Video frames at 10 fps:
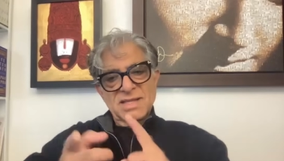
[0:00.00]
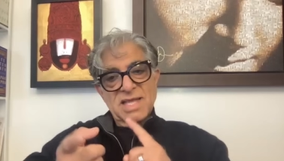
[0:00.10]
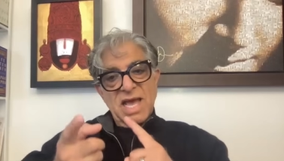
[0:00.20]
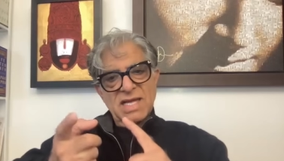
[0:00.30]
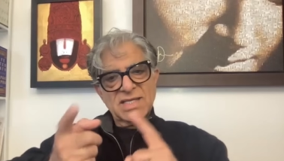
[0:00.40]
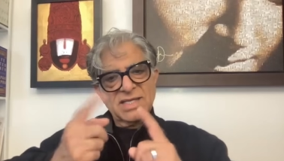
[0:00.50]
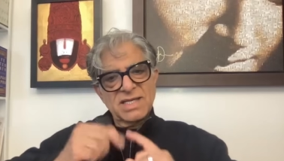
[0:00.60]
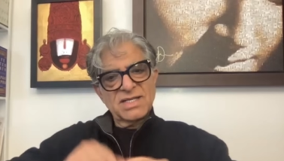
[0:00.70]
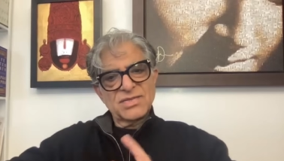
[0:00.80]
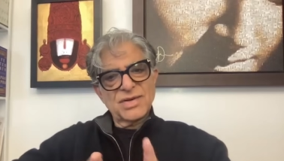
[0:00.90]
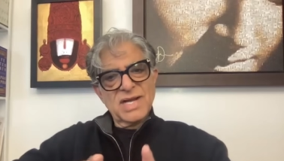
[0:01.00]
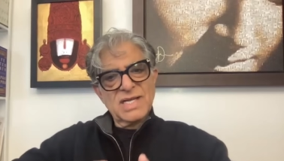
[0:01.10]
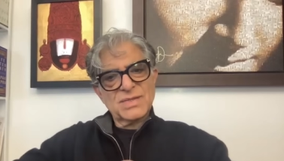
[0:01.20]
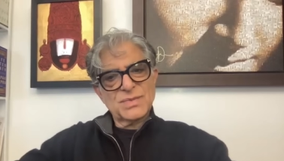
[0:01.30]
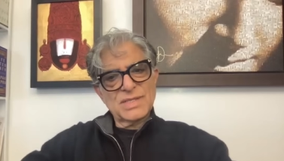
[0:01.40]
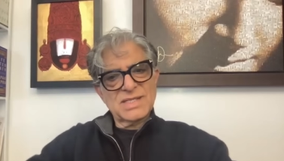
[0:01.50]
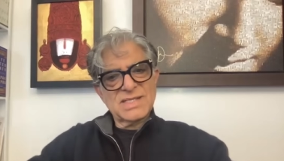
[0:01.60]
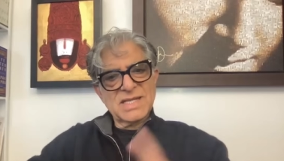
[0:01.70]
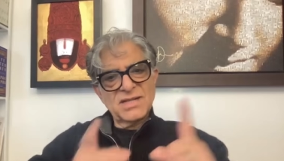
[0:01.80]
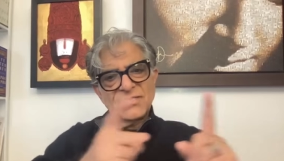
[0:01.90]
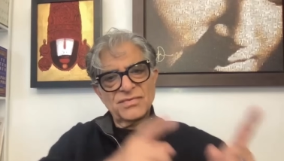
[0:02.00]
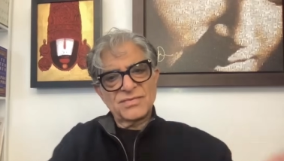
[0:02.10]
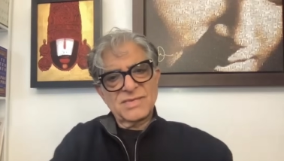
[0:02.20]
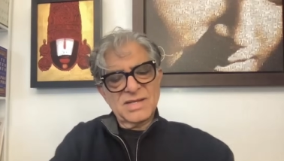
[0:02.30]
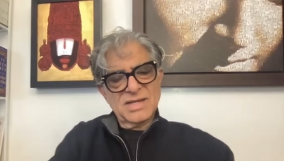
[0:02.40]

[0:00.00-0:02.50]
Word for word: That interacts with itself